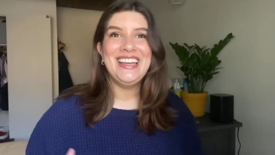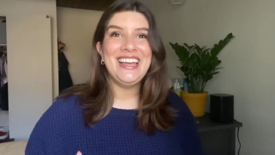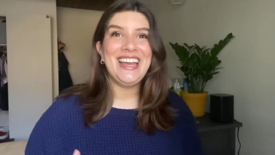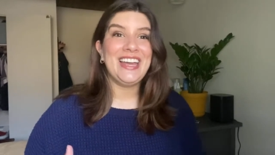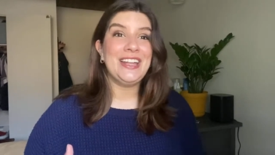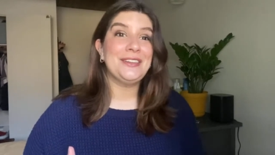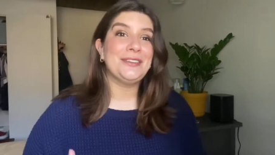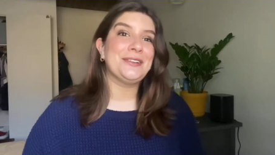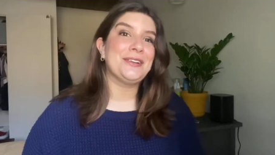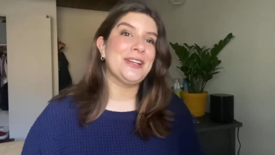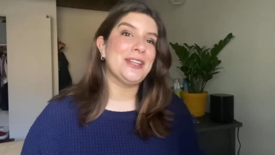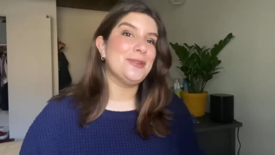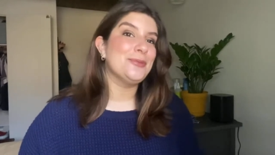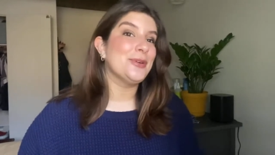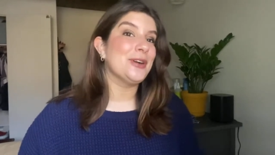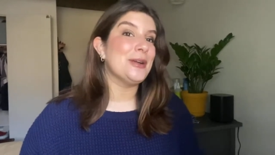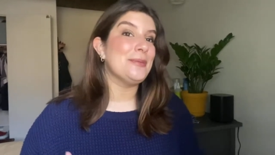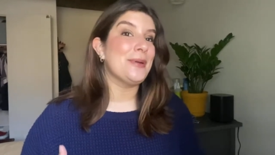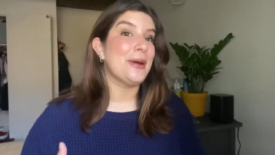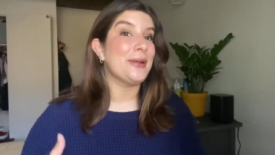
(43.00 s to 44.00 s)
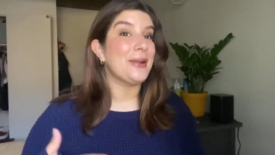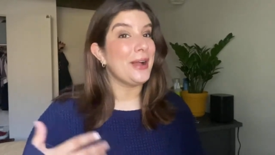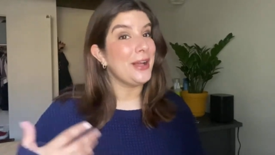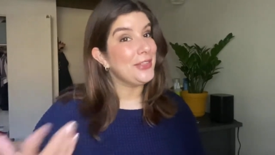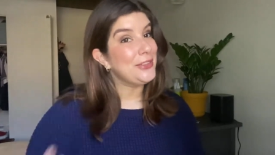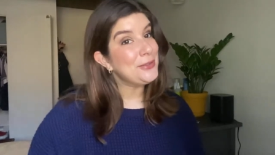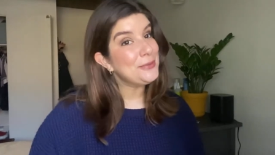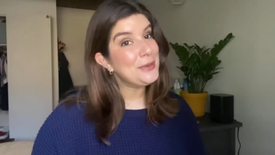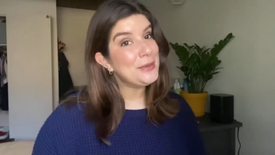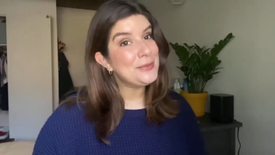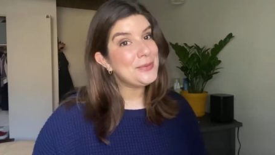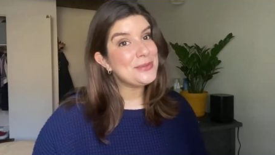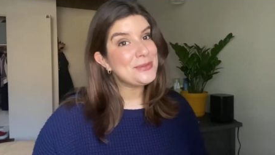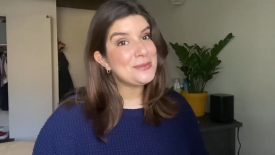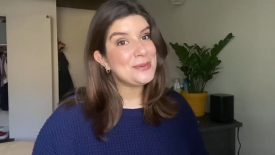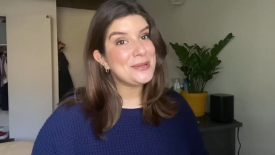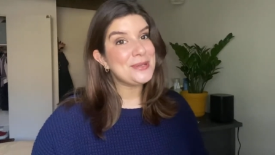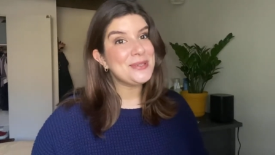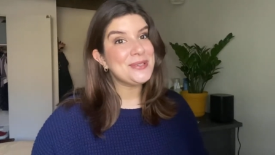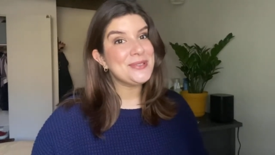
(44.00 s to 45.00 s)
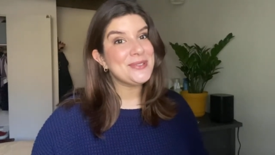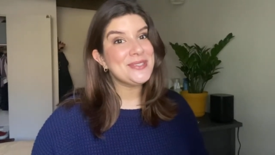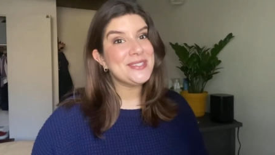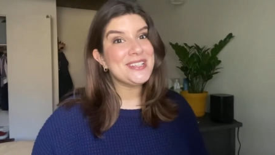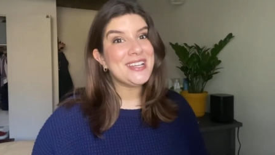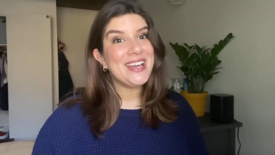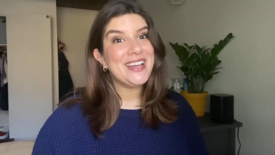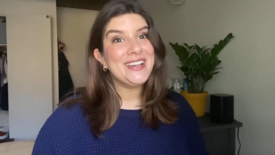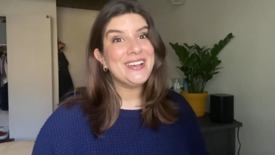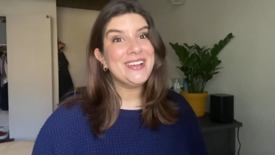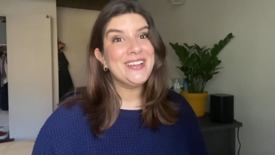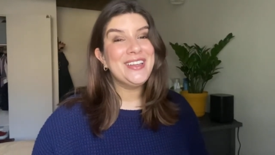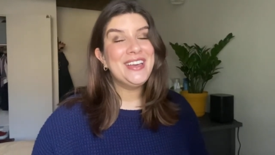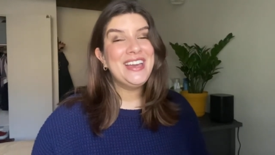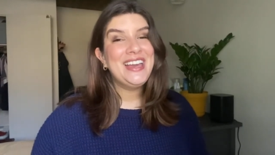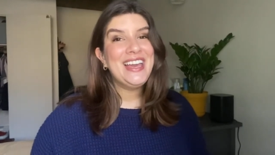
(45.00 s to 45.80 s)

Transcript: and learning more about other people's personal style.